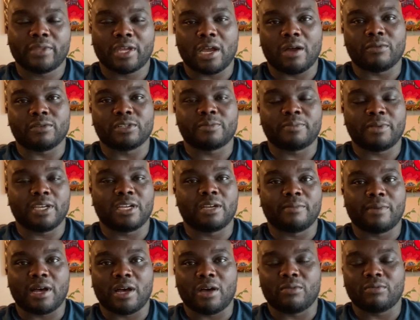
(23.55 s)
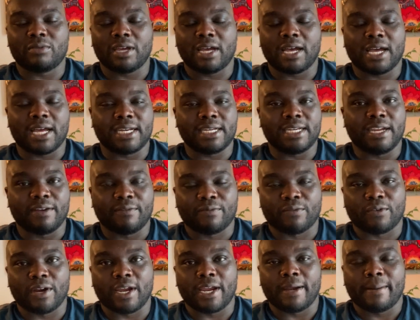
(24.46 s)
I will speak about uh,
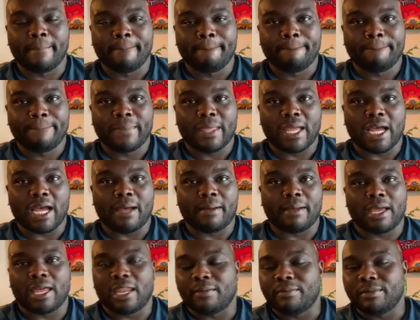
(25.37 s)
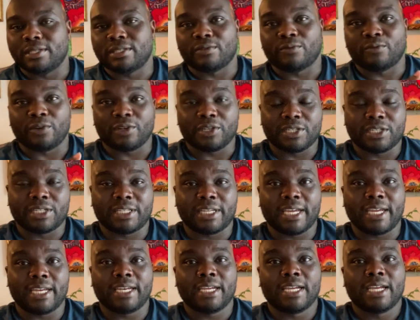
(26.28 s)
different uh, elements of real
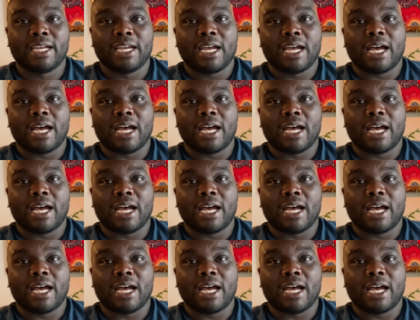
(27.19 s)
estate.